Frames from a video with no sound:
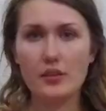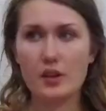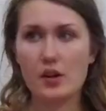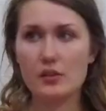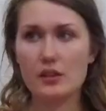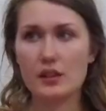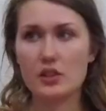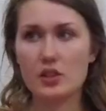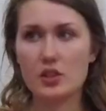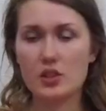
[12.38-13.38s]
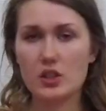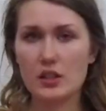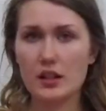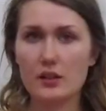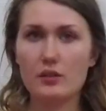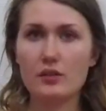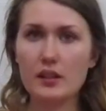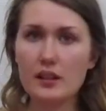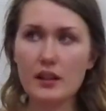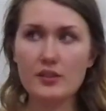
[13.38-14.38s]
there, I was like, shit, I don't
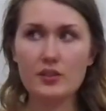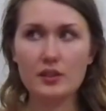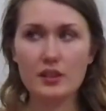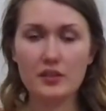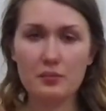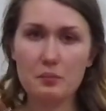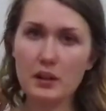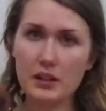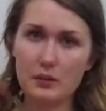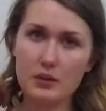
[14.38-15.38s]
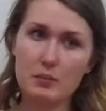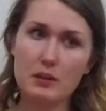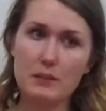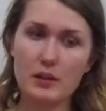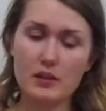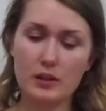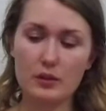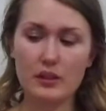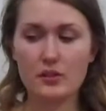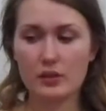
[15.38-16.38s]
think I took enough money with me because I
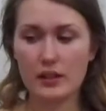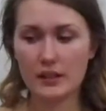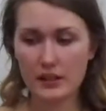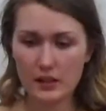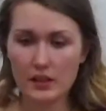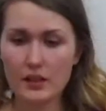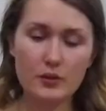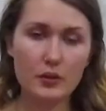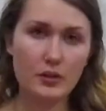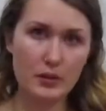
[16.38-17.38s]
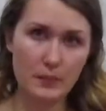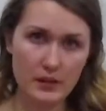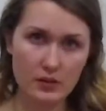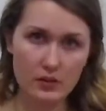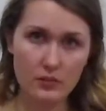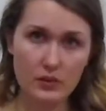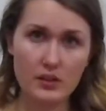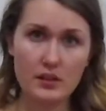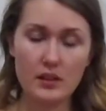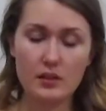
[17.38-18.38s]
only took like 200 pesos, which
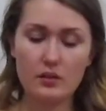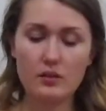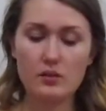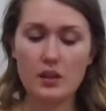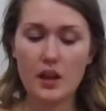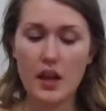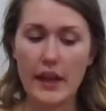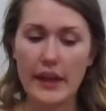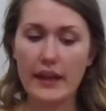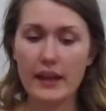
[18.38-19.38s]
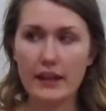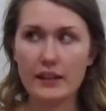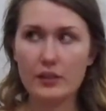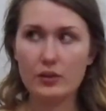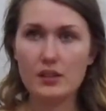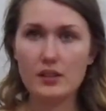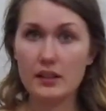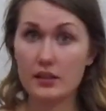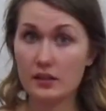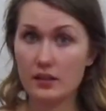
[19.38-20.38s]
is 10 euros. And I noticed like
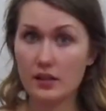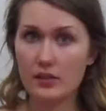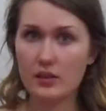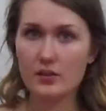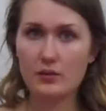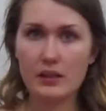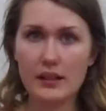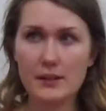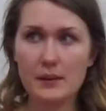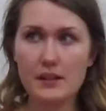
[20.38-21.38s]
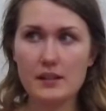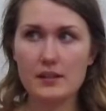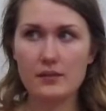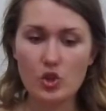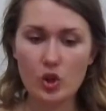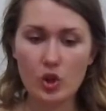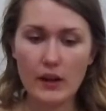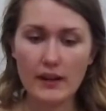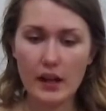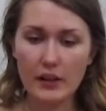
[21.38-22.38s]
everything's really expensive. So
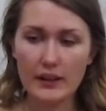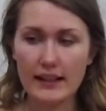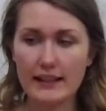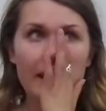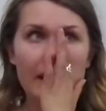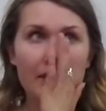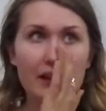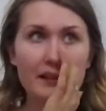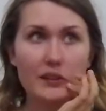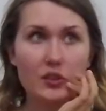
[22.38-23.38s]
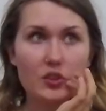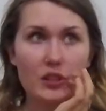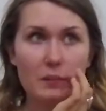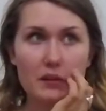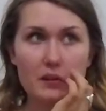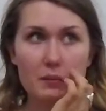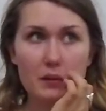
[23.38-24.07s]
I calculated if I'll take the cheapest